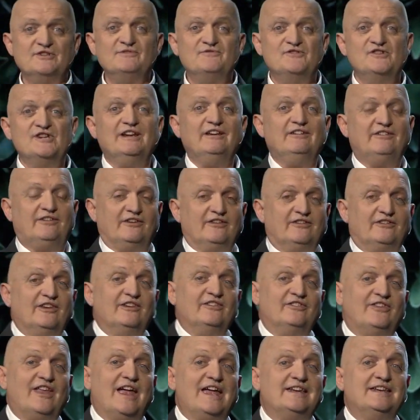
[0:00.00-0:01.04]
of Jesus
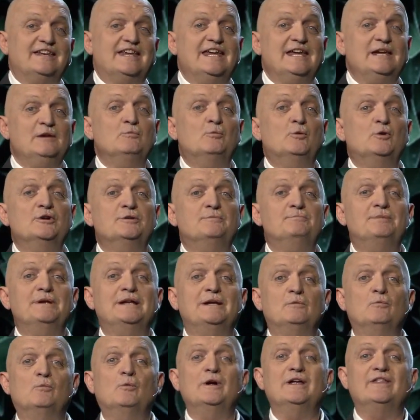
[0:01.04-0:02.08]
is that he would
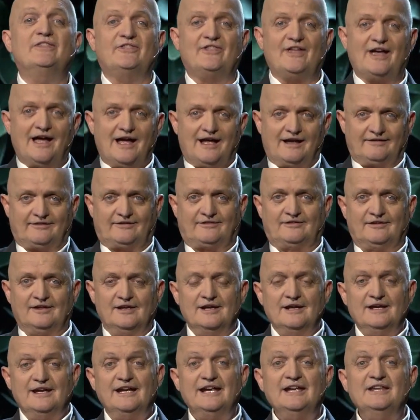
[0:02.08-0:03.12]
be with us
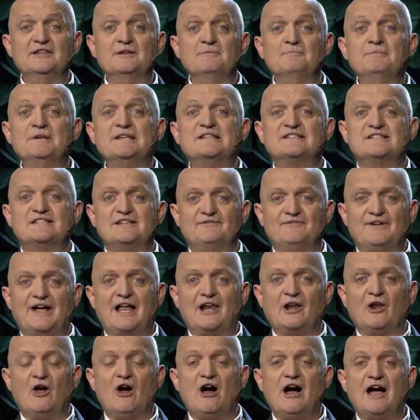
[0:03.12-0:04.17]
in the midst of
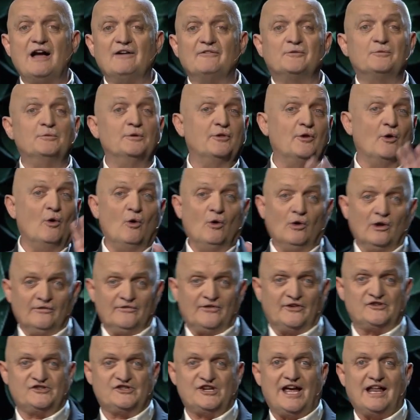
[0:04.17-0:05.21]
our lives with all of
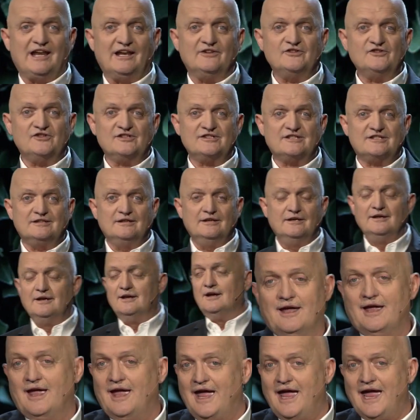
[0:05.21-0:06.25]
the challenges
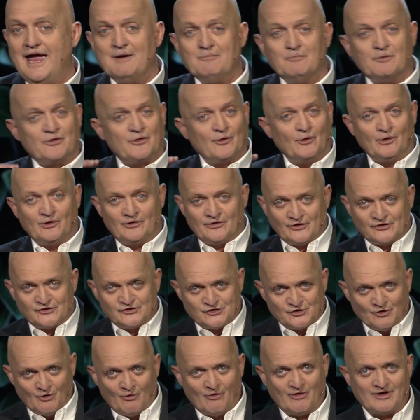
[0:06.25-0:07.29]
and with all of the
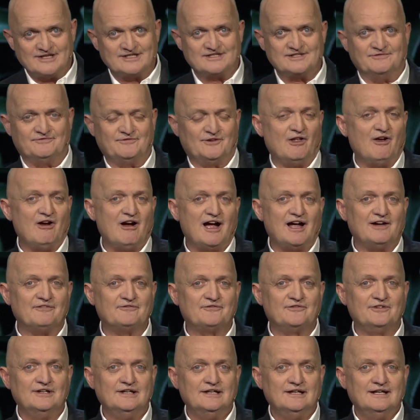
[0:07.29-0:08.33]
joys of
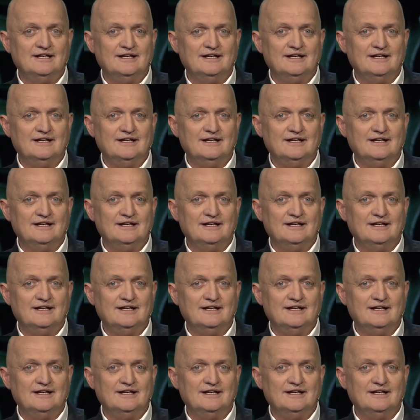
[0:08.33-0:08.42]
life.